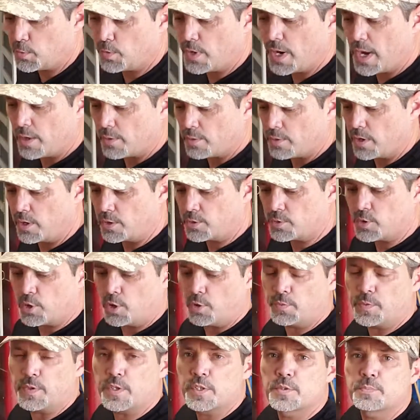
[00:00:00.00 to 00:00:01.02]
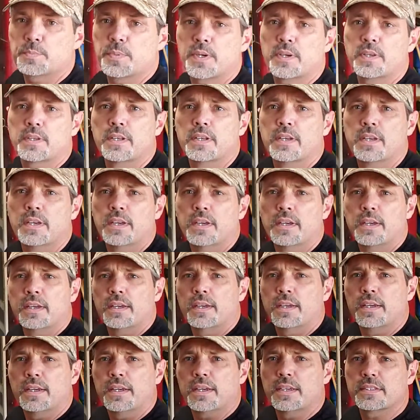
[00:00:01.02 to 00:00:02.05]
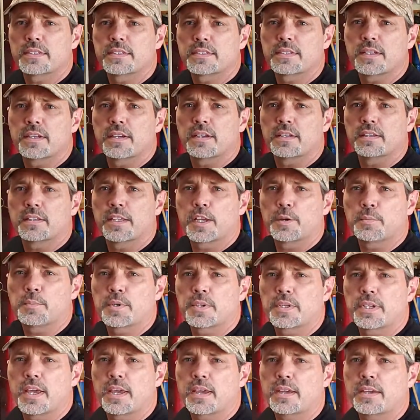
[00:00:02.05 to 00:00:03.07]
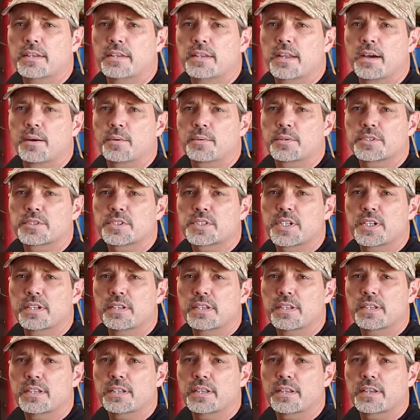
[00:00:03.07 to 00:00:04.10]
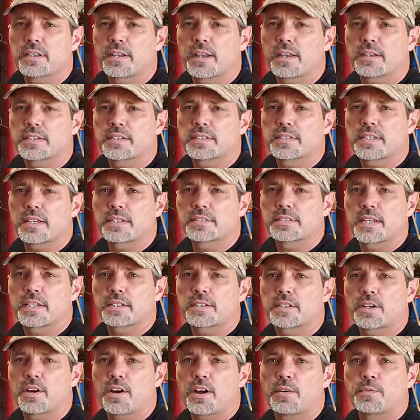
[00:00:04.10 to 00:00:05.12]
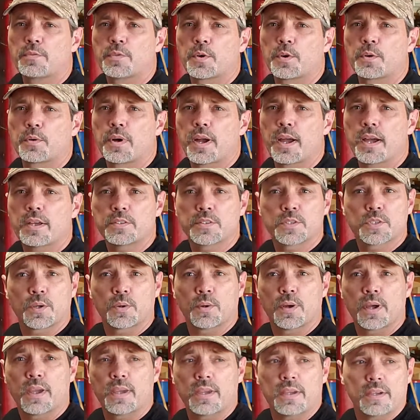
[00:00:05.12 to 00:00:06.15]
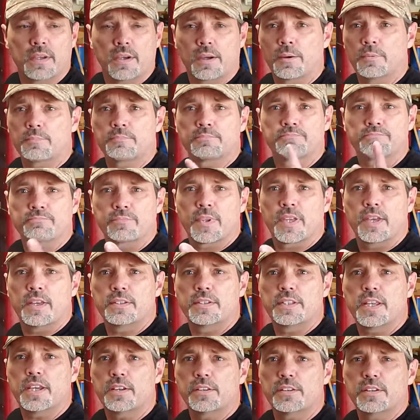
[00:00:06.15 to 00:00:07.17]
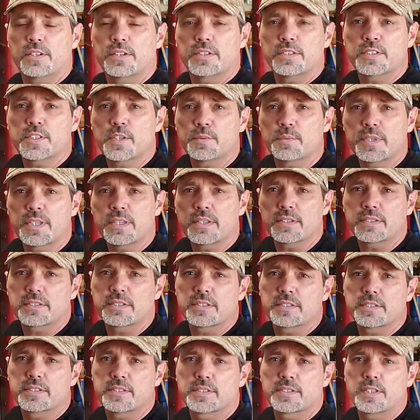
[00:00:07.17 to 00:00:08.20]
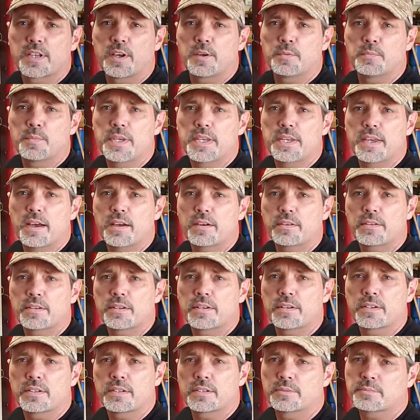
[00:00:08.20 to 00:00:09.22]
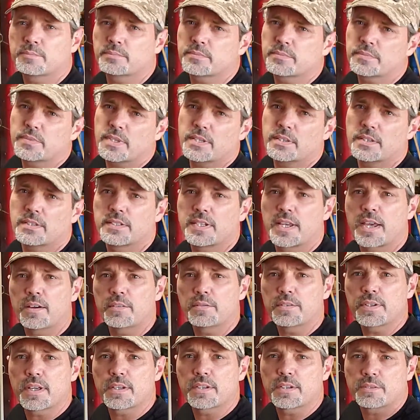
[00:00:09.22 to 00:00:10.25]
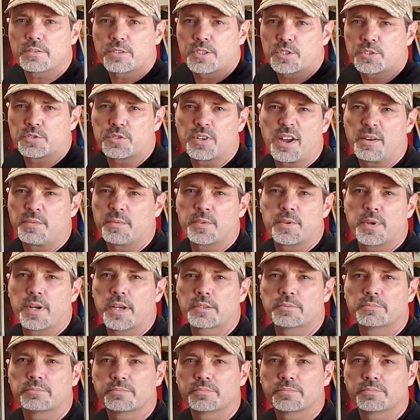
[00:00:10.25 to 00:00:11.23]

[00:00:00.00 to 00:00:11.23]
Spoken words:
rat rod trophies, but it's Labor Day and I was chilling and I decided to take the car out for a ride. So hey, take a look at some of this. This is me out in the town, kind of just driving around.